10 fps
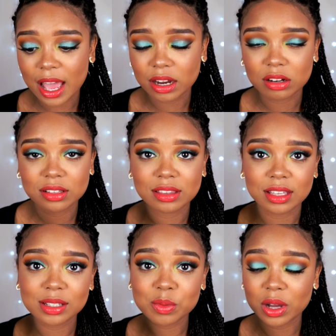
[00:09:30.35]
I heard that
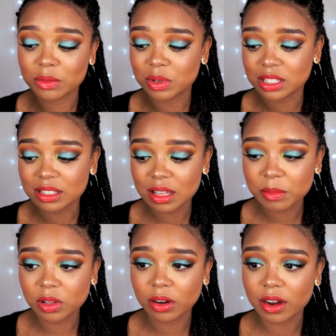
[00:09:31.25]
this one was
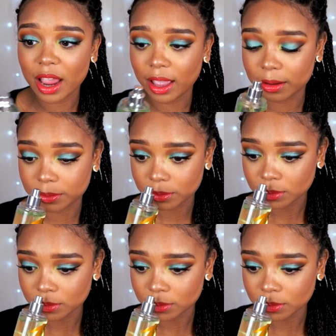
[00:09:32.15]
similar, and